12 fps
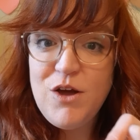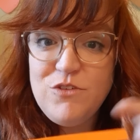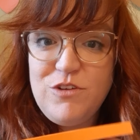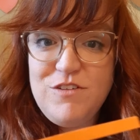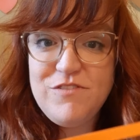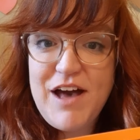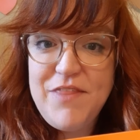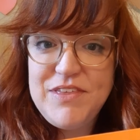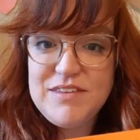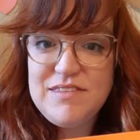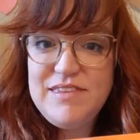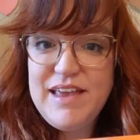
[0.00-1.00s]
So you've got
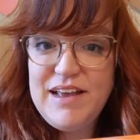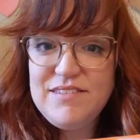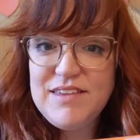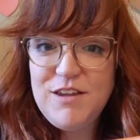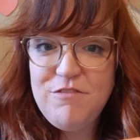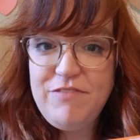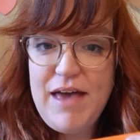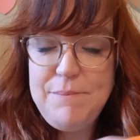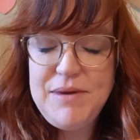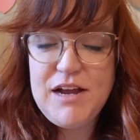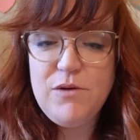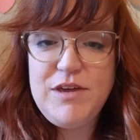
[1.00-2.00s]
this nice little
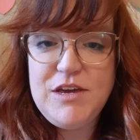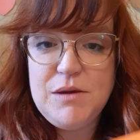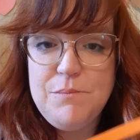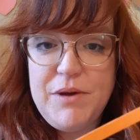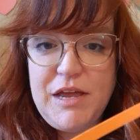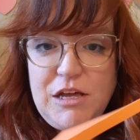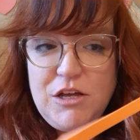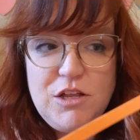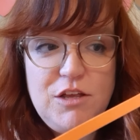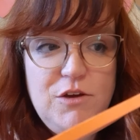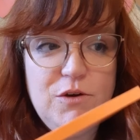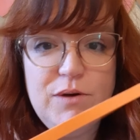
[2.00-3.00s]
flap here where you can put
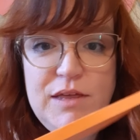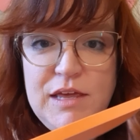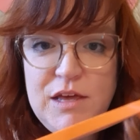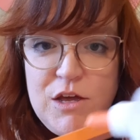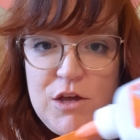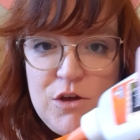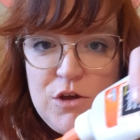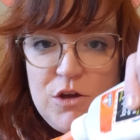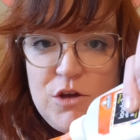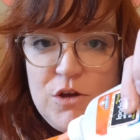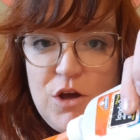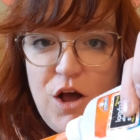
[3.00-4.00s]
glue
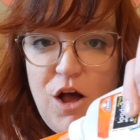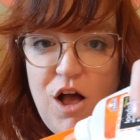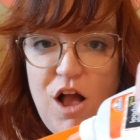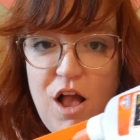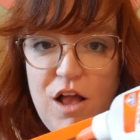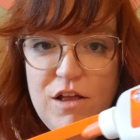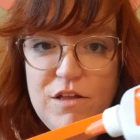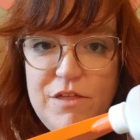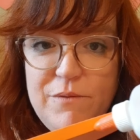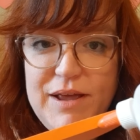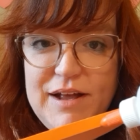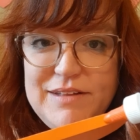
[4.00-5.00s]
all
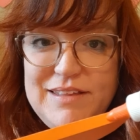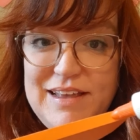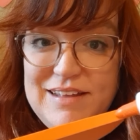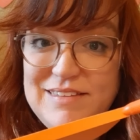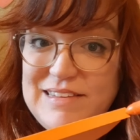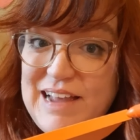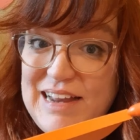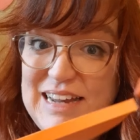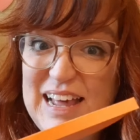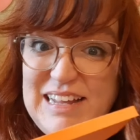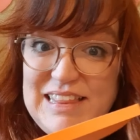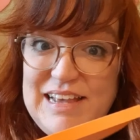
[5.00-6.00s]
the way on the inside
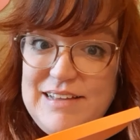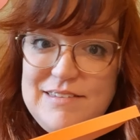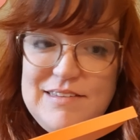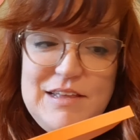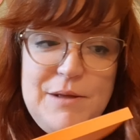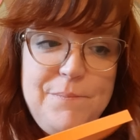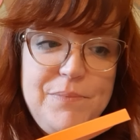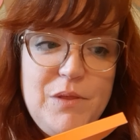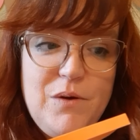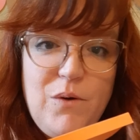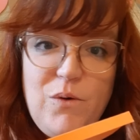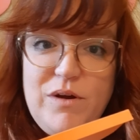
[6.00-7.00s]
like this,
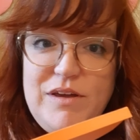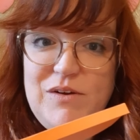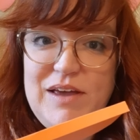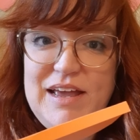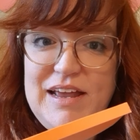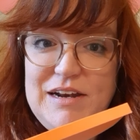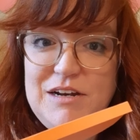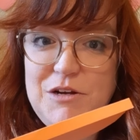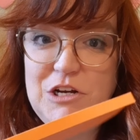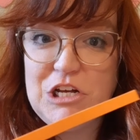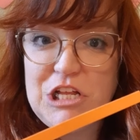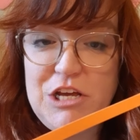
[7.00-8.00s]
or you can
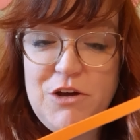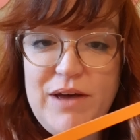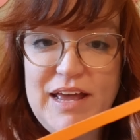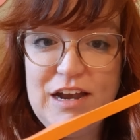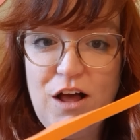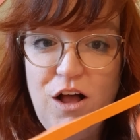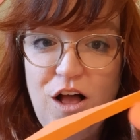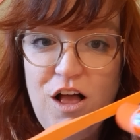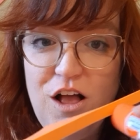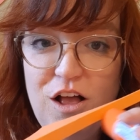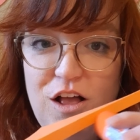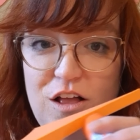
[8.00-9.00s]
glue it
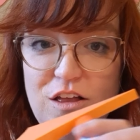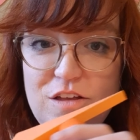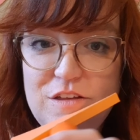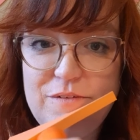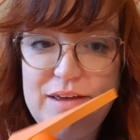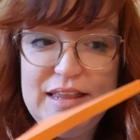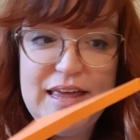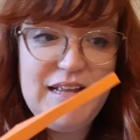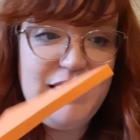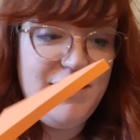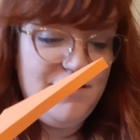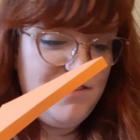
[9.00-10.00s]
all the way
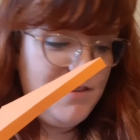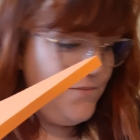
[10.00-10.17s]
like this,